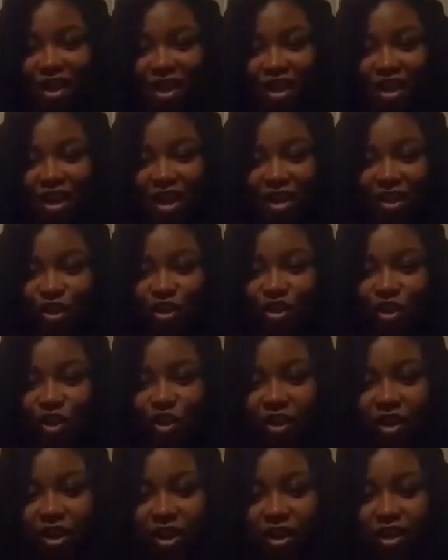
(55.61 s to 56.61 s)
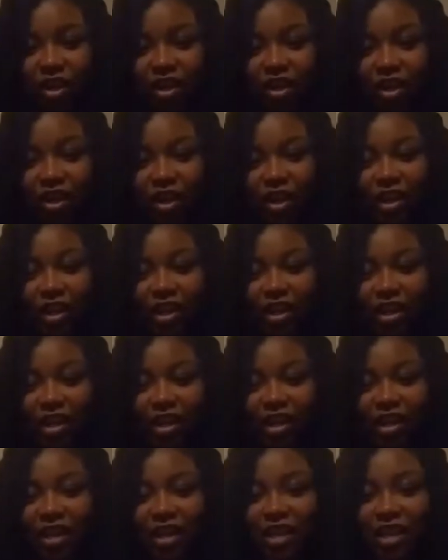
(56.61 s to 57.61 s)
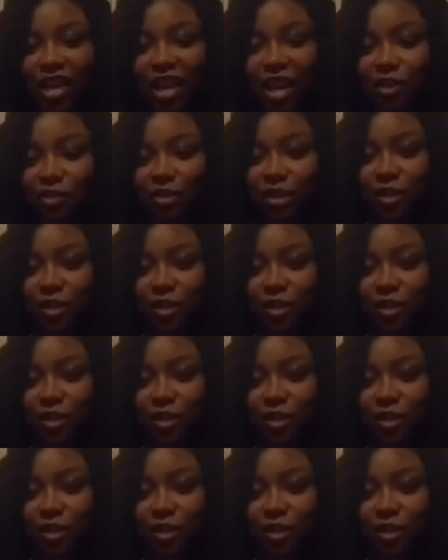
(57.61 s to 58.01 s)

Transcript: Hey Journey, how's